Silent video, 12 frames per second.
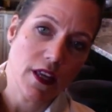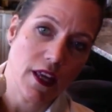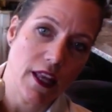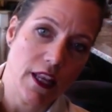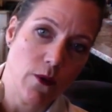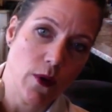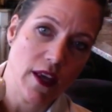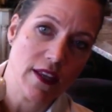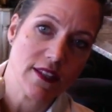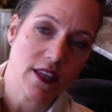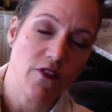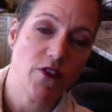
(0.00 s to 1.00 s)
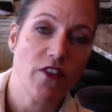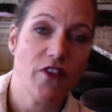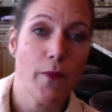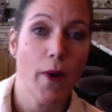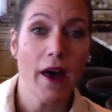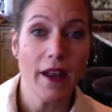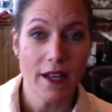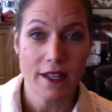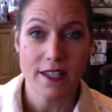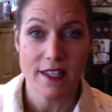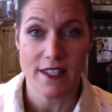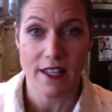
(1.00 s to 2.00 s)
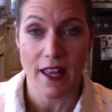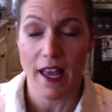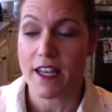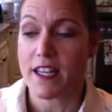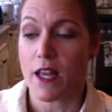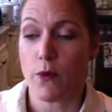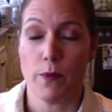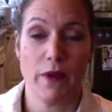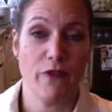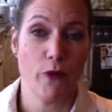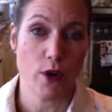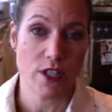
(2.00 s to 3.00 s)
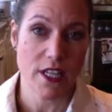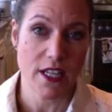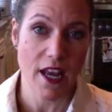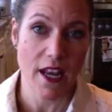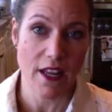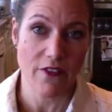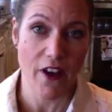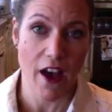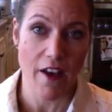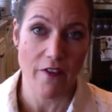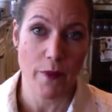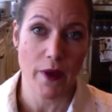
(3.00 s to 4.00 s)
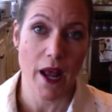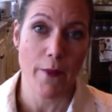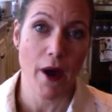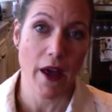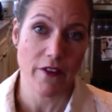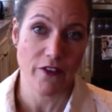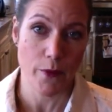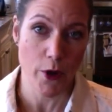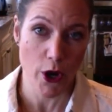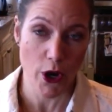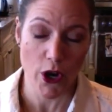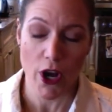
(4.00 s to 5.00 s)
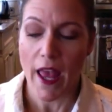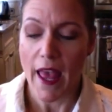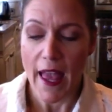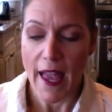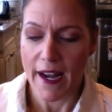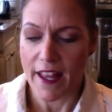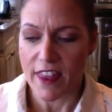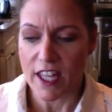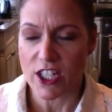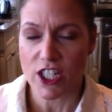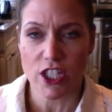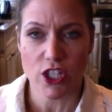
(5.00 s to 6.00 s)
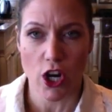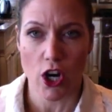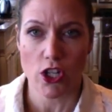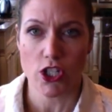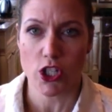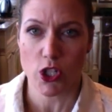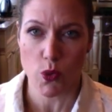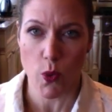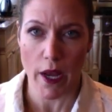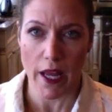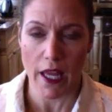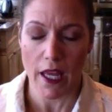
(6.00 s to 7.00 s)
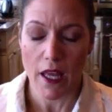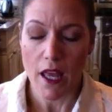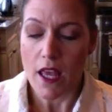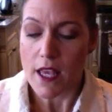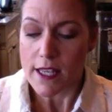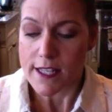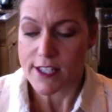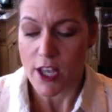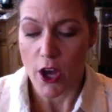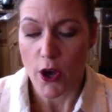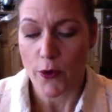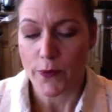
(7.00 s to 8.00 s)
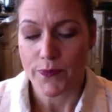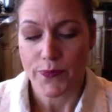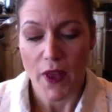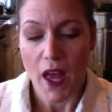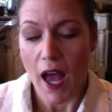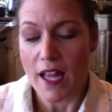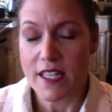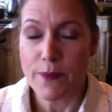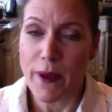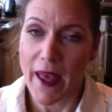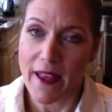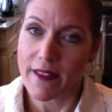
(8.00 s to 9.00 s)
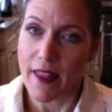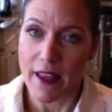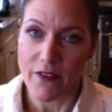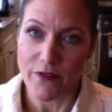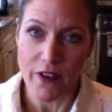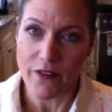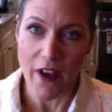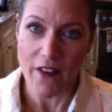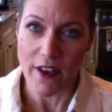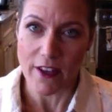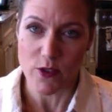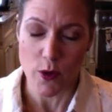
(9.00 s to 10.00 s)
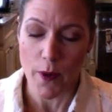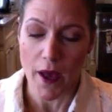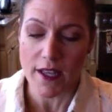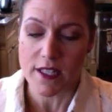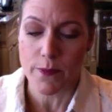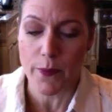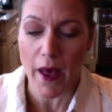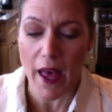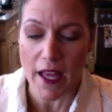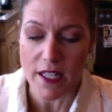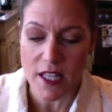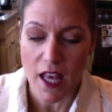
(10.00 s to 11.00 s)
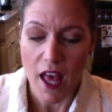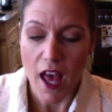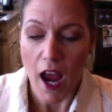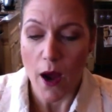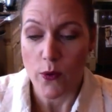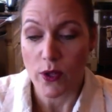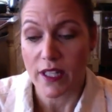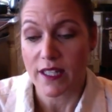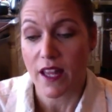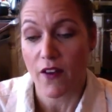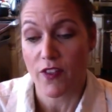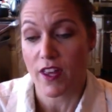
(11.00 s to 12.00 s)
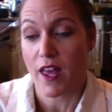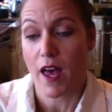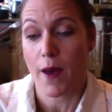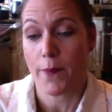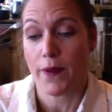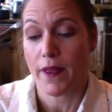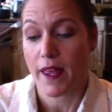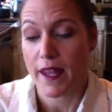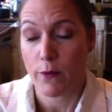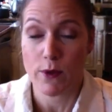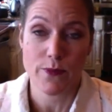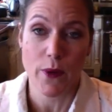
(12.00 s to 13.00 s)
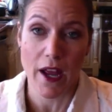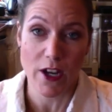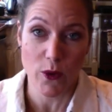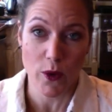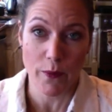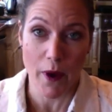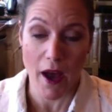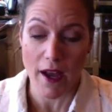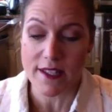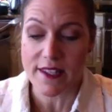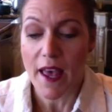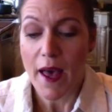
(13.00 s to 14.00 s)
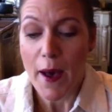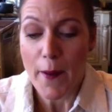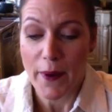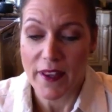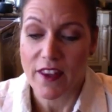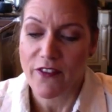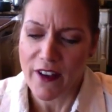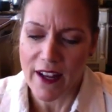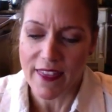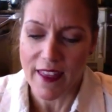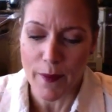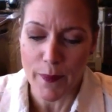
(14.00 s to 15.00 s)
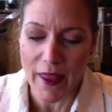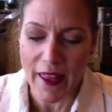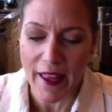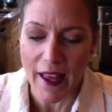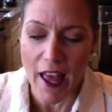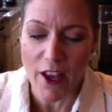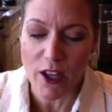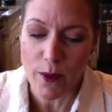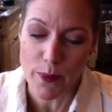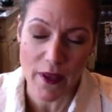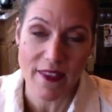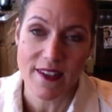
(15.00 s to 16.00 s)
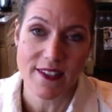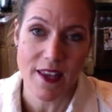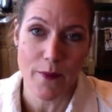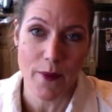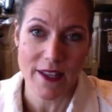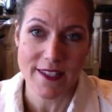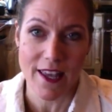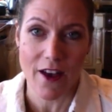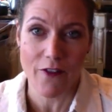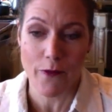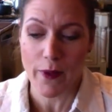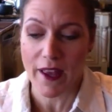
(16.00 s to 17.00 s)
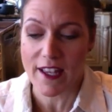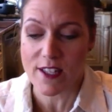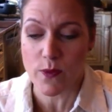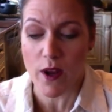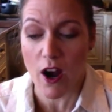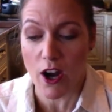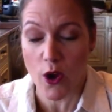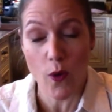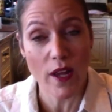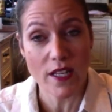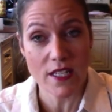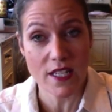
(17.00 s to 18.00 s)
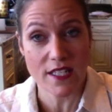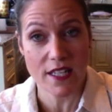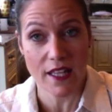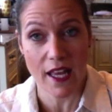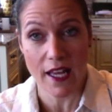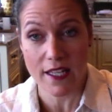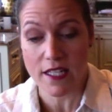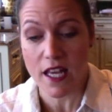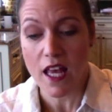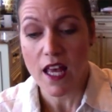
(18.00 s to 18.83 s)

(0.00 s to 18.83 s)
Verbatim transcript: Anyways, if I bought it in Disneyland, it would be $14.95, but I bought it from her, and I think she charged $20. So I did pay like $5 extra, but I really loved the cup, and it was brand new in box. But the funny thing being, I could have picked this up myself because we are going to Disneyland